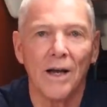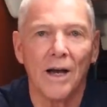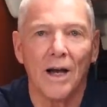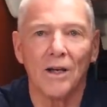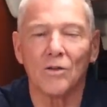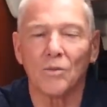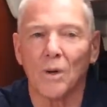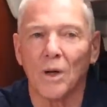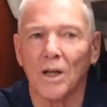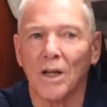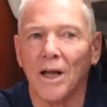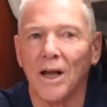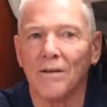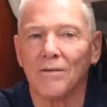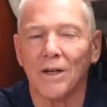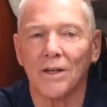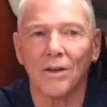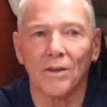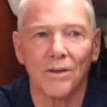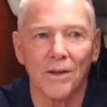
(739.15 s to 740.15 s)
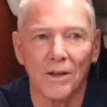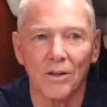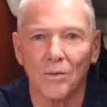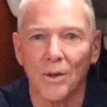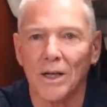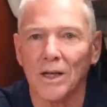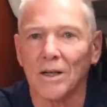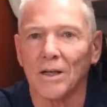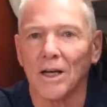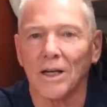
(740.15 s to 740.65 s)
As well, have other things
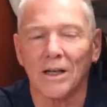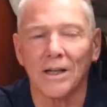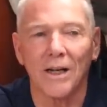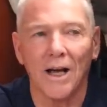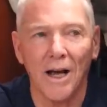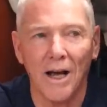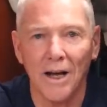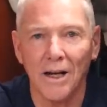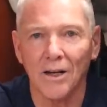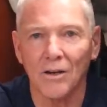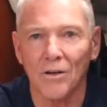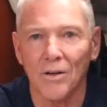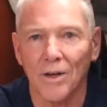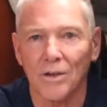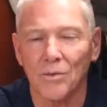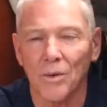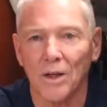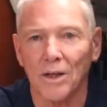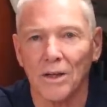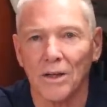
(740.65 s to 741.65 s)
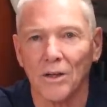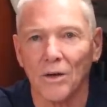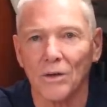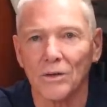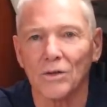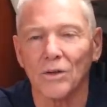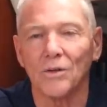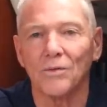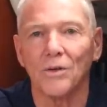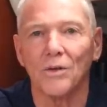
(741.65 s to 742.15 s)
ready, like an anchor that's ready to go.
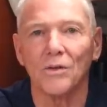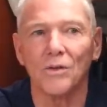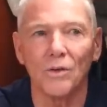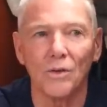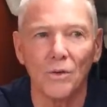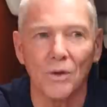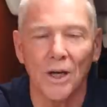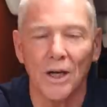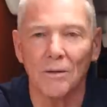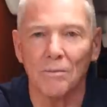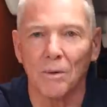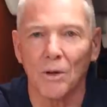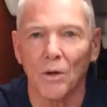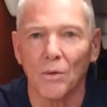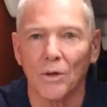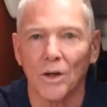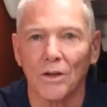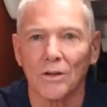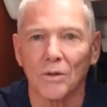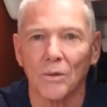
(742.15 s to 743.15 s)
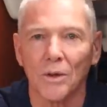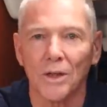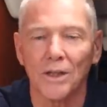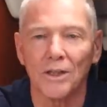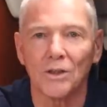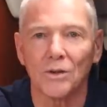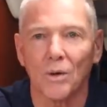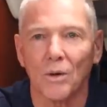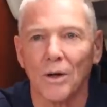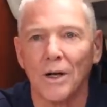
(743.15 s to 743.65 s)
So if you do get blown onto a lee
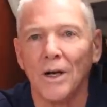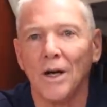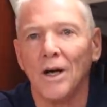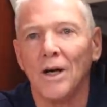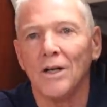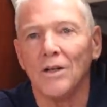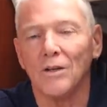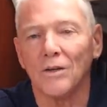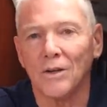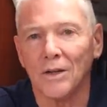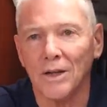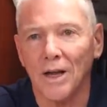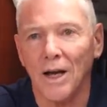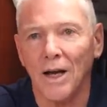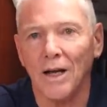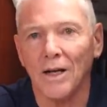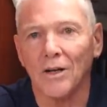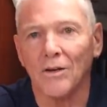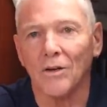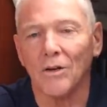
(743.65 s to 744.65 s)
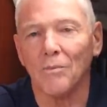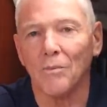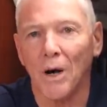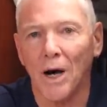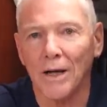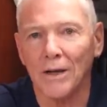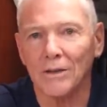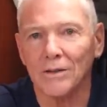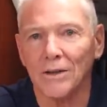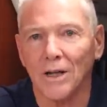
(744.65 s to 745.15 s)
shore, you can anchor and
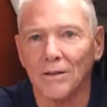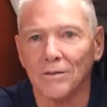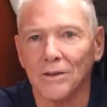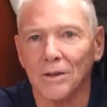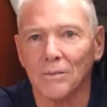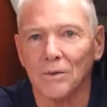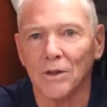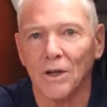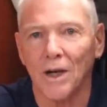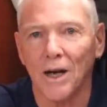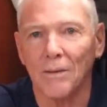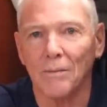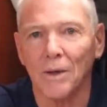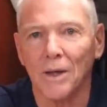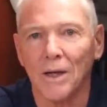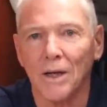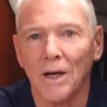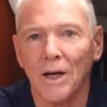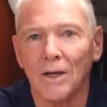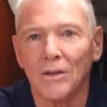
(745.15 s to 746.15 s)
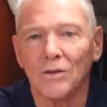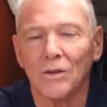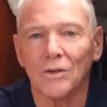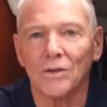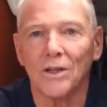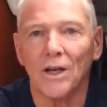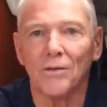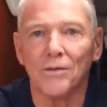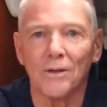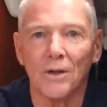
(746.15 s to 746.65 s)
buy yourself some time. So
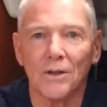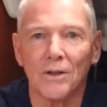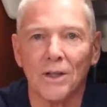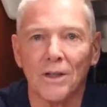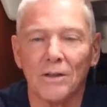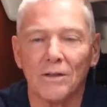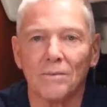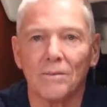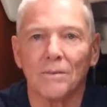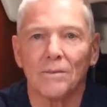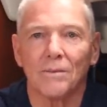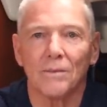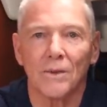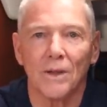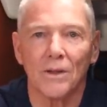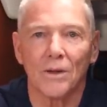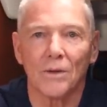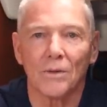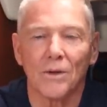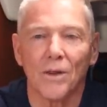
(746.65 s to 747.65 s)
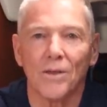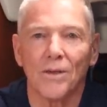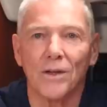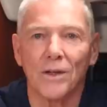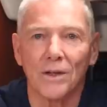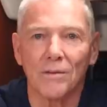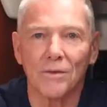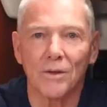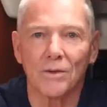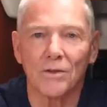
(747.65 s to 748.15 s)
definitely, you know,
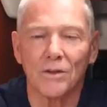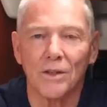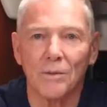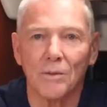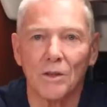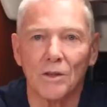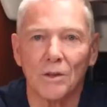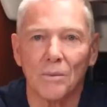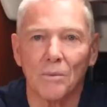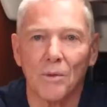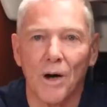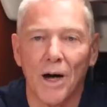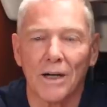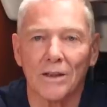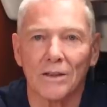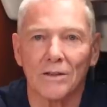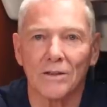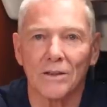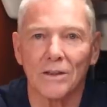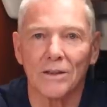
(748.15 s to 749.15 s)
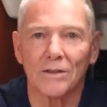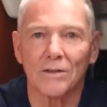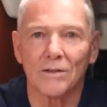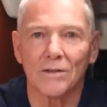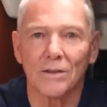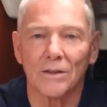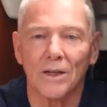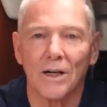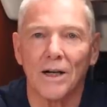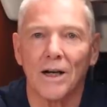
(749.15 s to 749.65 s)
think of those seamanship
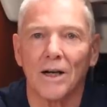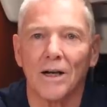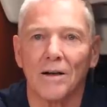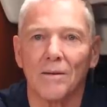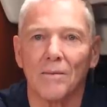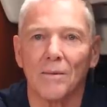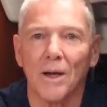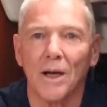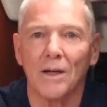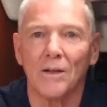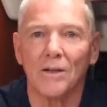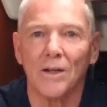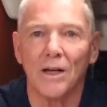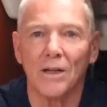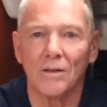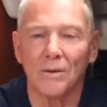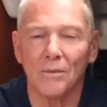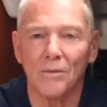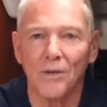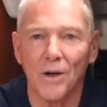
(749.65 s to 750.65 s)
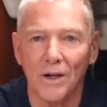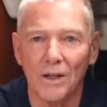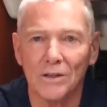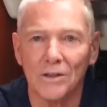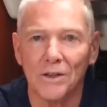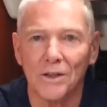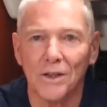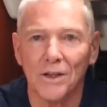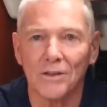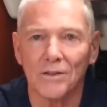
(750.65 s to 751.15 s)
practices and take them very
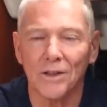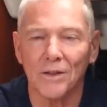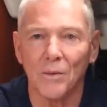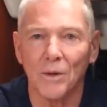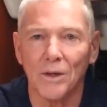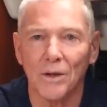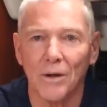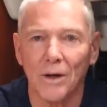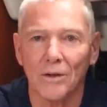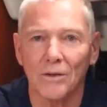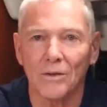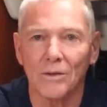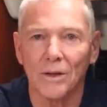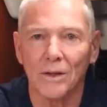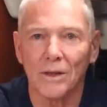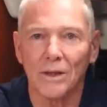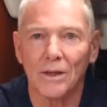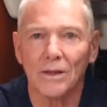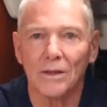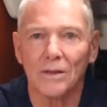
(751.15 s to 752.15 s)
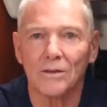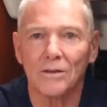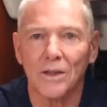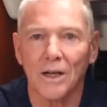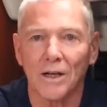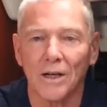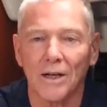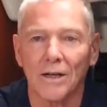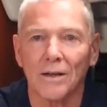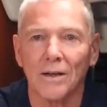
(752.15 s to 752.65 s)
seriously when you're out
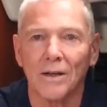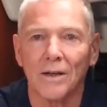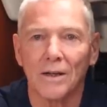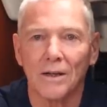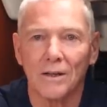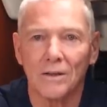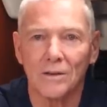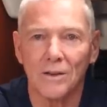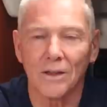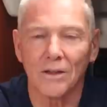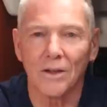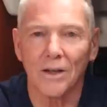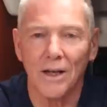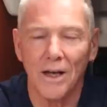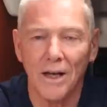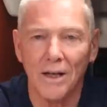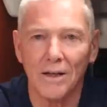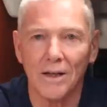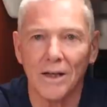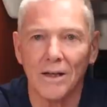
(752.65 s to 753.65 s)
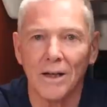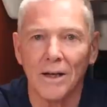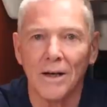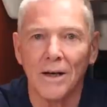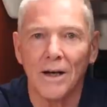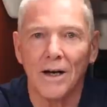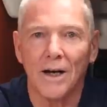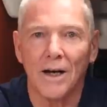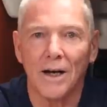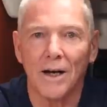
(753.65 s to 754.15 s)
sailing single-handed,
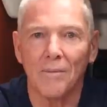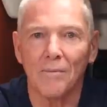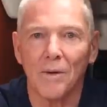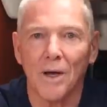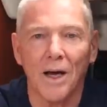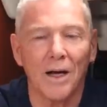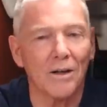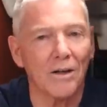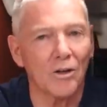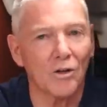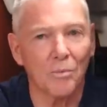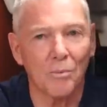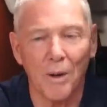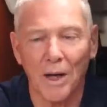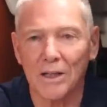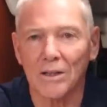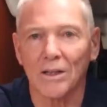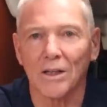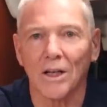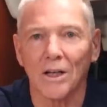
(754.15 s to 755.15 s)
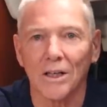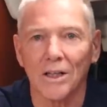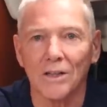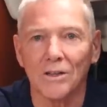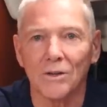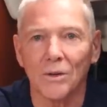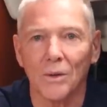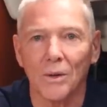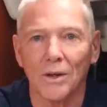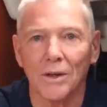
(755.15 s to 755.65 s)
and especially a lee
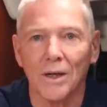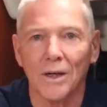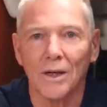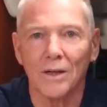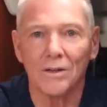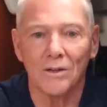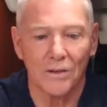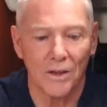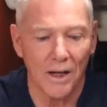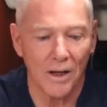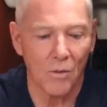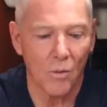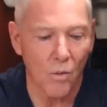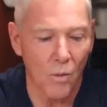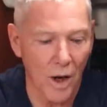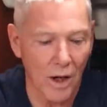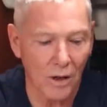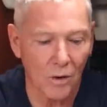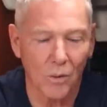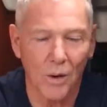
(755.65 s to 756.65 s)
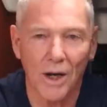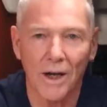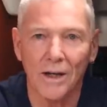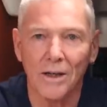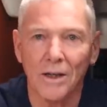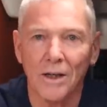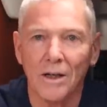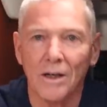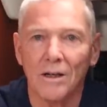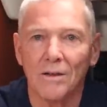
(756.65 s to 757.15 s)
shore. Stay well
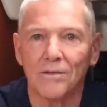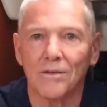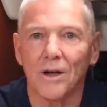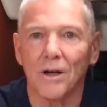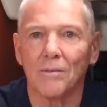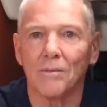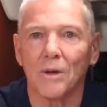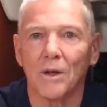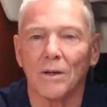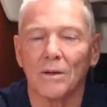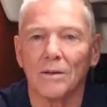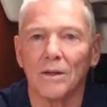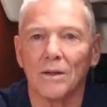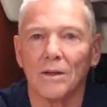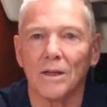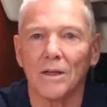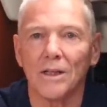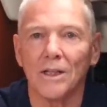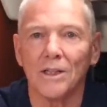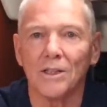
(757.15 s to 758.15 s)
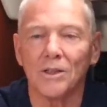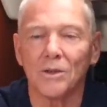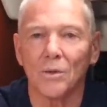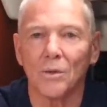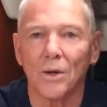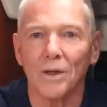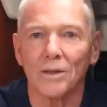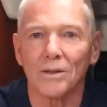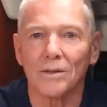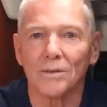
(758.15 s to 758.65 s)
away from lee
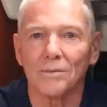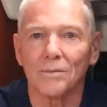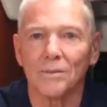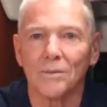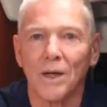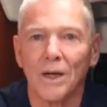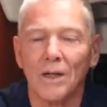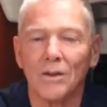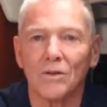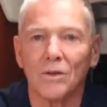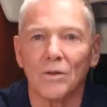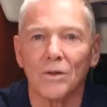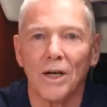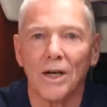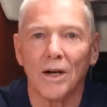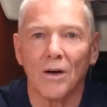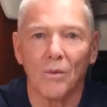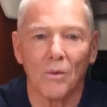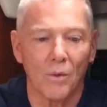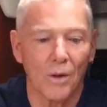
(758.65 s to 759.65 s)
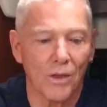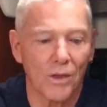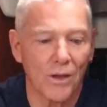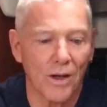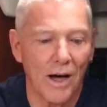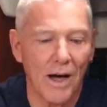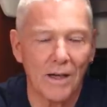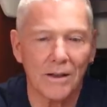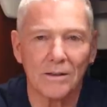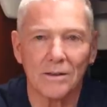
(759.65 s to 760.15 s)
shores. So now with
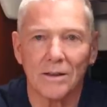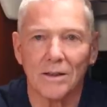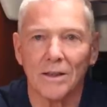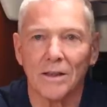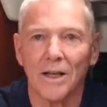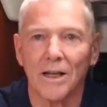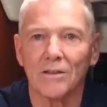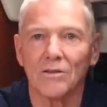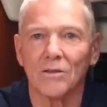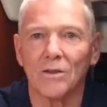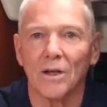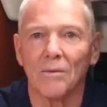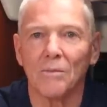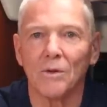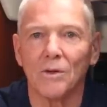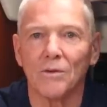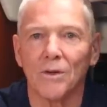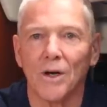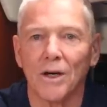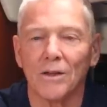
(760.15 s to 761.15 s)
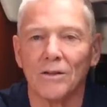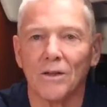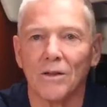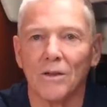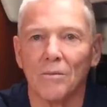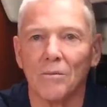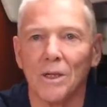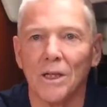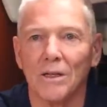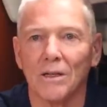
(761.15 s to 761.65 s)
that, let's move on to
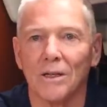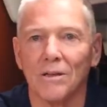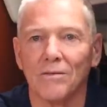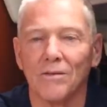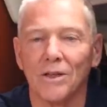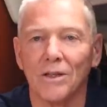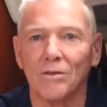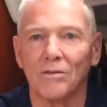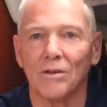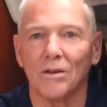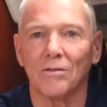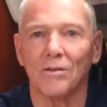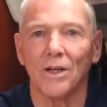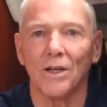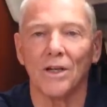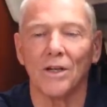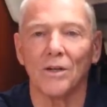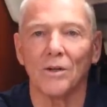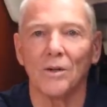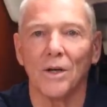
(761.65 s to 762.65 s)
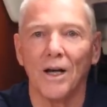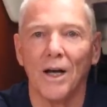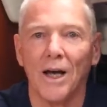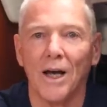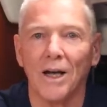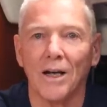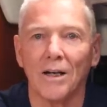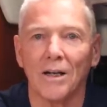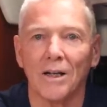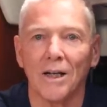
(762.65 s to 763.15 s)
the meat of this video
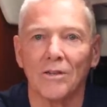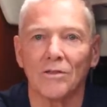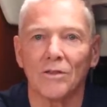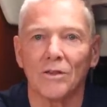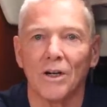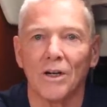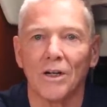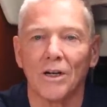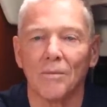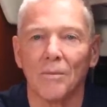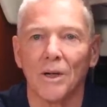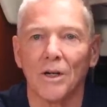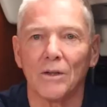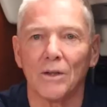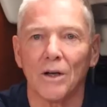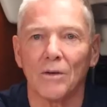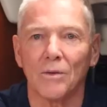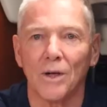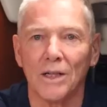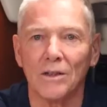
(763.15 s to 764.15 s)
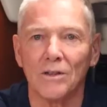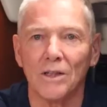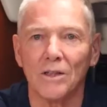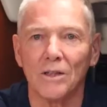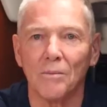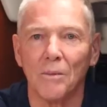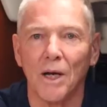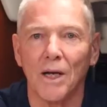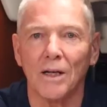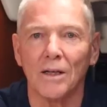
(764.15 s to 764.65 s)
and let's talk about raising
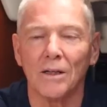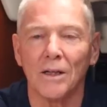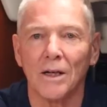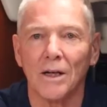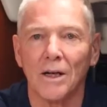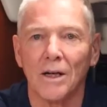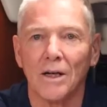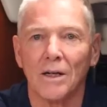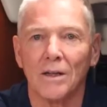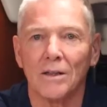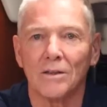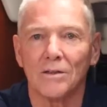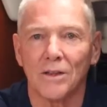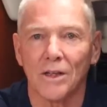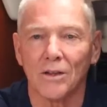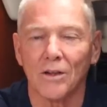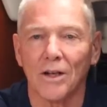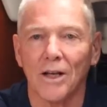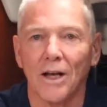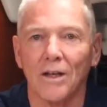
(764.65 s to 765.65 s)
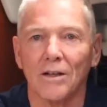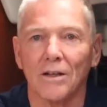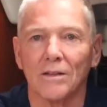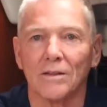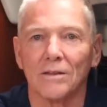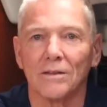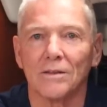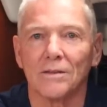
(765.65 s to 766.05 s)
the main single-handed.